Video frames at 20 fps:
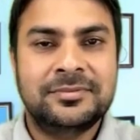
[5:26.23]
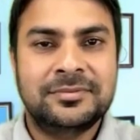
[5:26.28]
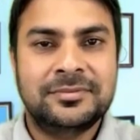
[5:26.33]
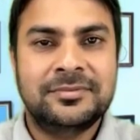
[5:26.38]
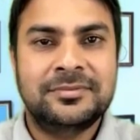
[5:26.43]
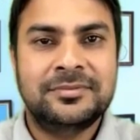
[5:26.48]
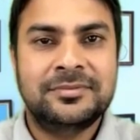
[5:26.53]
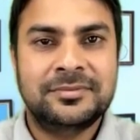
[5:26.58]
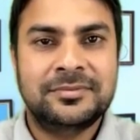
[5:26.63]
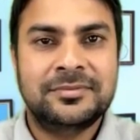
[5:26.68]

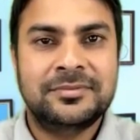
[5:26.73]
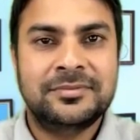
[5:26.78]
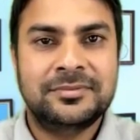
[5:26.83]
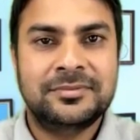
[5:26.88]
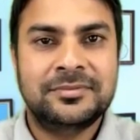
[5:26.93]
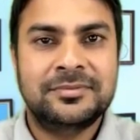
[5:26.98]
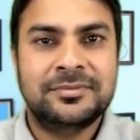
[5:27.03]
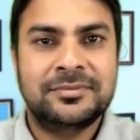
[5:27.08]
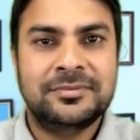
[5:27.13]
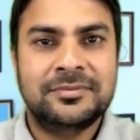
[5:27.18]

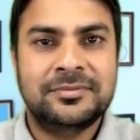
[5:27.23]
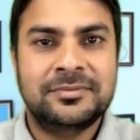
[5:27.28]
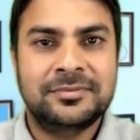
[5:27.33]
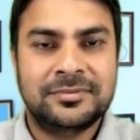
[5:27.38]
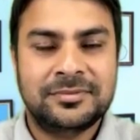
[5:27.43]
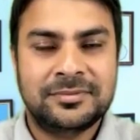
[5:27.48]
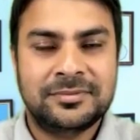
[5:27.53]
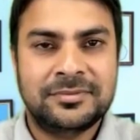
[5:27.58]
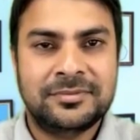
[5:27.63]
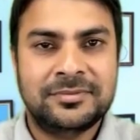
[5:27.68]

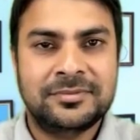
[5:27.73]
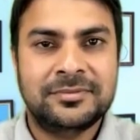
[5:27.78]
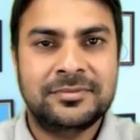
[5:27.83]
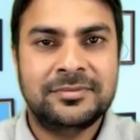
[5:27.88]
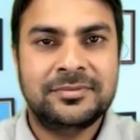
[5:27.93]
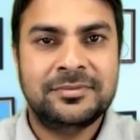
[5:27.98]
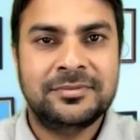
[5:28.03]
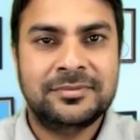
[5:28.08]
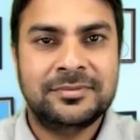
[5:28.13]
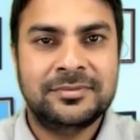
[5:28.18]

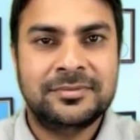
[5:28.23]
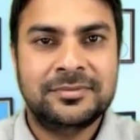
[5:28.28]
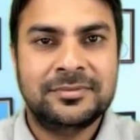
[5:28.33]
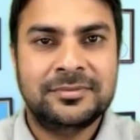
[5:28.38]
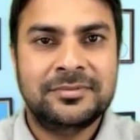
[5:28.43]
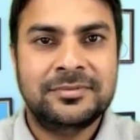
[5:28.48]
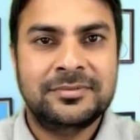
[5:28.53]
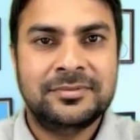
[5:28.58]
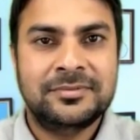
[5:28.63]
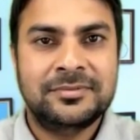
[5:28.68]

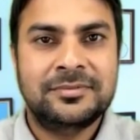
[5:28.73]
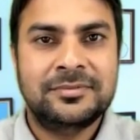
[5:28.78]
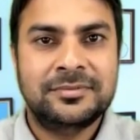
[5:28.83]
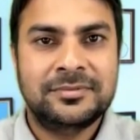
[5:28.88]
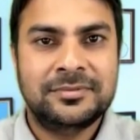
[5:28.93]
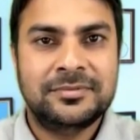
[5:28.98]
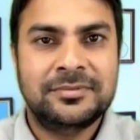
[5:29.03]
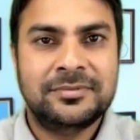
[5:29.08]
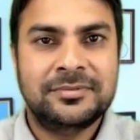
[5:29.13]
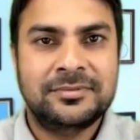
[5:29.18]

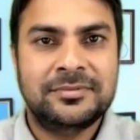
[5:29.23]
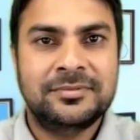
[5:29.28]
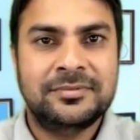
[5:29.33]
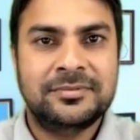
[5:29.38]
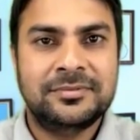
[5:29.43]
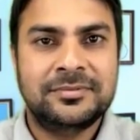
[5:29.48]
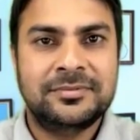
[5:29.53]
(not speaking)